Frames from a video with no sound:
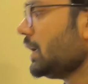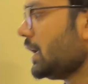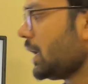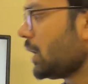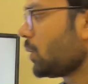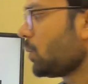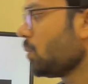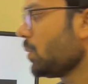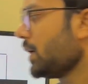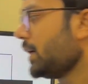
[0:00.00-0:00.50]

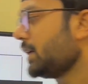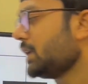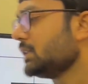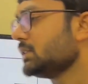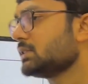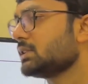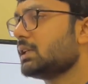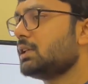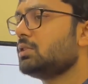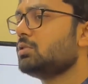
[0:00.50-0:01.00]
Acquired
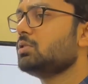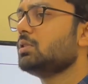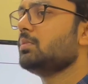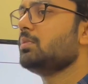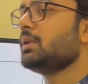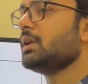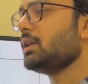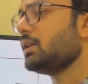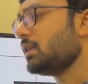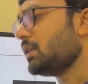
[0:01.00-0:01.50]
insult to the
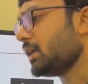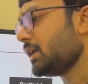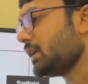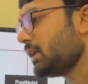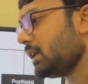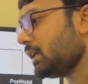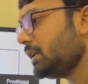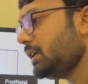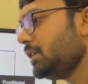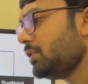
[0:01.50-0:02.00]
brain, like
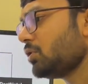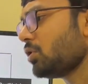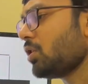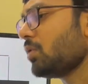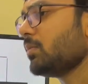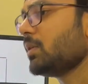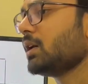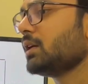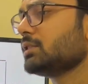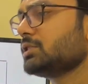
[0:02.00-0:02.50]
any trauma.